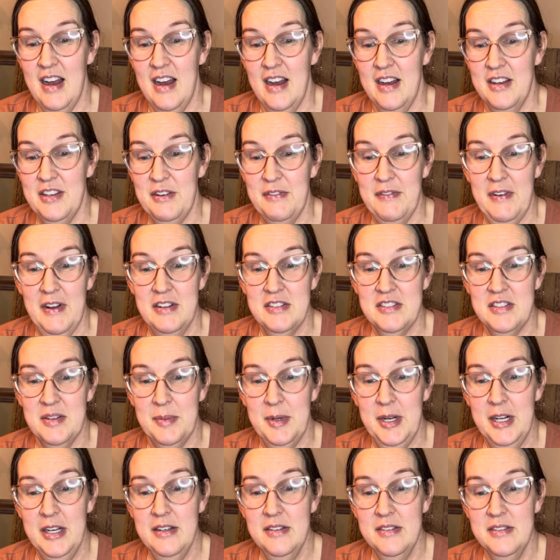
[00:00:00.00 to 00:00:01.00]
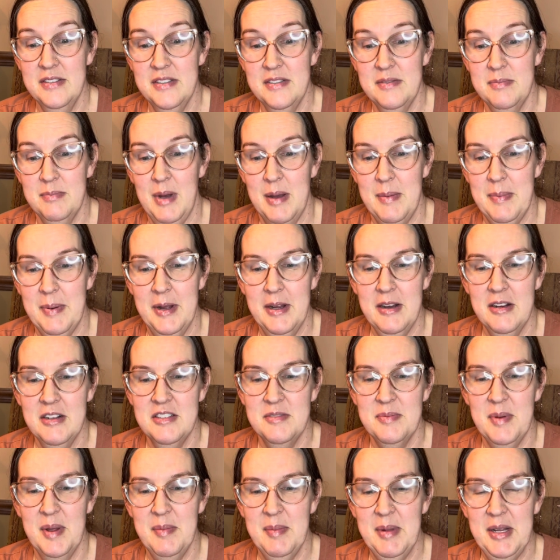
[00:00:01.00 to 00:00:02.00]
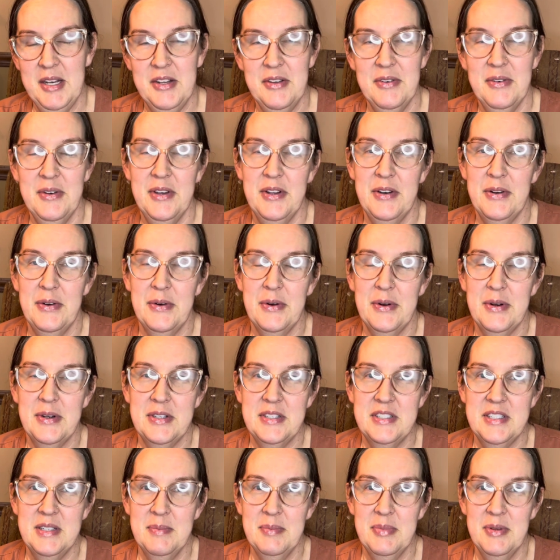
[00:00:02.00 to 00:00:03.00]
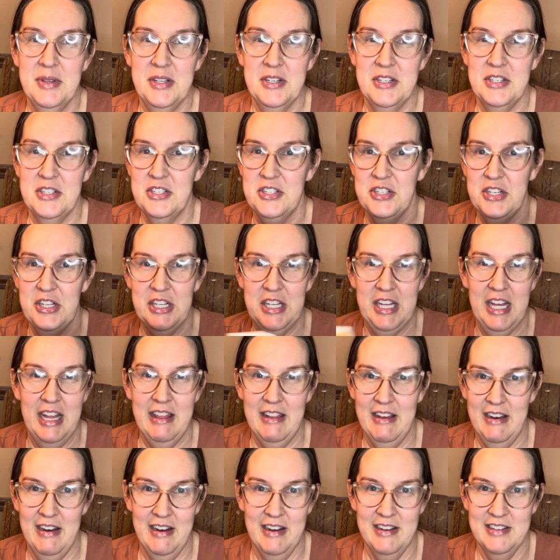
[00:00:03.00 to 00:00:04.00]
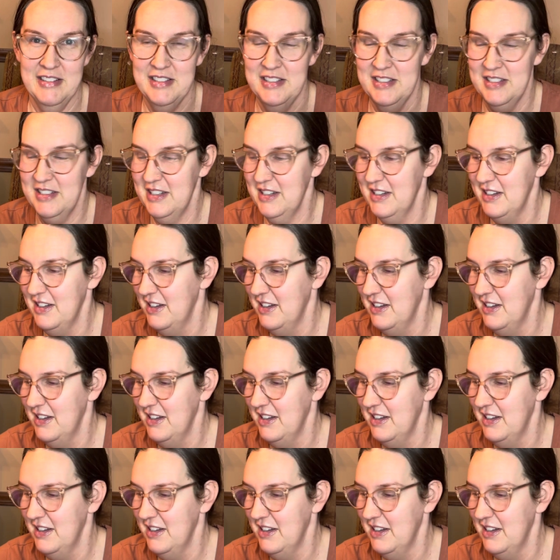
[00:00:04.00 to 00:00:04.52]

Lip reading: You found someone else, my parents made me do it, or simply just to get lost?